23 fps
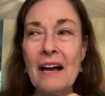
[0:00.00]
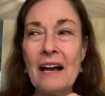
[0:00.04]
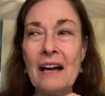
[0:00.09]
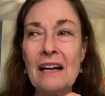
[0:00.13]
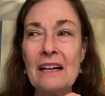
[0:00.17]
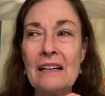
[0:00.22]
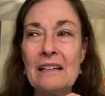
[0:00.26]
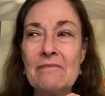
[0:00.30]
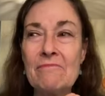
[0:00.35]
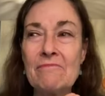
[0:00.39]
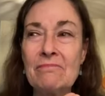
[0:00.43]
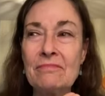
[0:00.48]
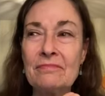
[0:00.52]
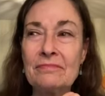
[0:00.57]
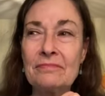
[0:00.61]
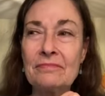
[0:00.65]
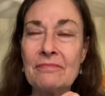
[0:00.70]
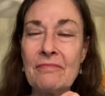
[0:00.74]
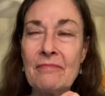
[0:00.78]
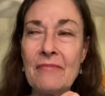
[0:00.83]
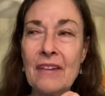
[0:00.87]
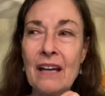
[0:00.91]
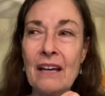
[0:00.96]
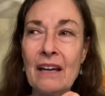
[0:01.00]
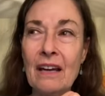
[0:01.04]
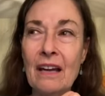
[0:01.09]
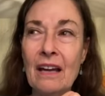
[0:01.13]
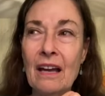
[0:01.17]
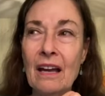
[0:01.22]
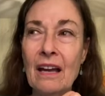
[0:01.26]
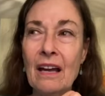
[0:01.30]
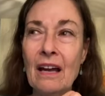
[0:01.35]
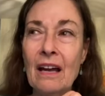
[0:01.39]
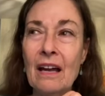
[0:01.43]
Um,
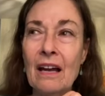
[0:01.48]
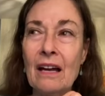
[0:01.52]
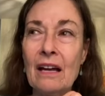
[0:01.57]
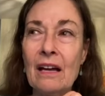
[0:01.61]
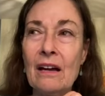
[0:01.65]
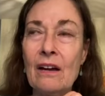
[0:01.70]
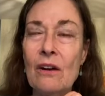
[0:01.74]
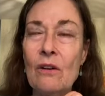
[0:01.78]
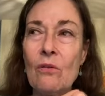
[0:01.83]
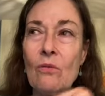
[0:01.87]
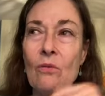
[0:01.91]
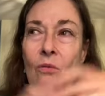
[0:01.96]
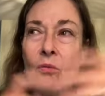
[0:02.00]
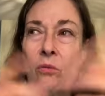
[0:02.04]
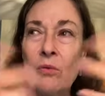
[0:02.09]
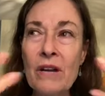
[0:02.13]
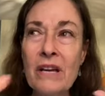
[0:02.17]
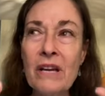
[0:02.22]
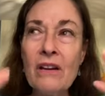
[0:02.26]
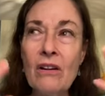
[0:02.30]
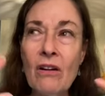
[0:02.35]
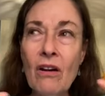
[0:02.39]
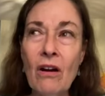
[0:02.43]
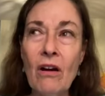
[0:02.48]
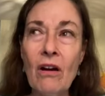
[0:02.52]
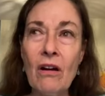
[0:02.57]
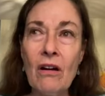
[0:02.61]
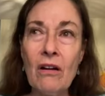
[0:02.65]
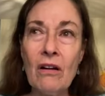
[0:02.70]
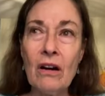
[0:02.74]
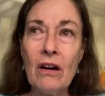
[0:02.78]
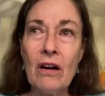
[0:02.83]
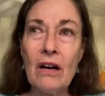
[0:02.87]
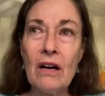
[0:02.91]
we
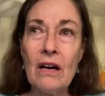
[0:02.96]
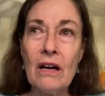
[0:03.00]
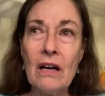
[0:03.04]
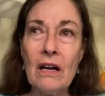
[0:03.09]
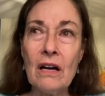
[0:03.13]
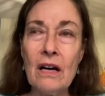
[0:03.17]
are,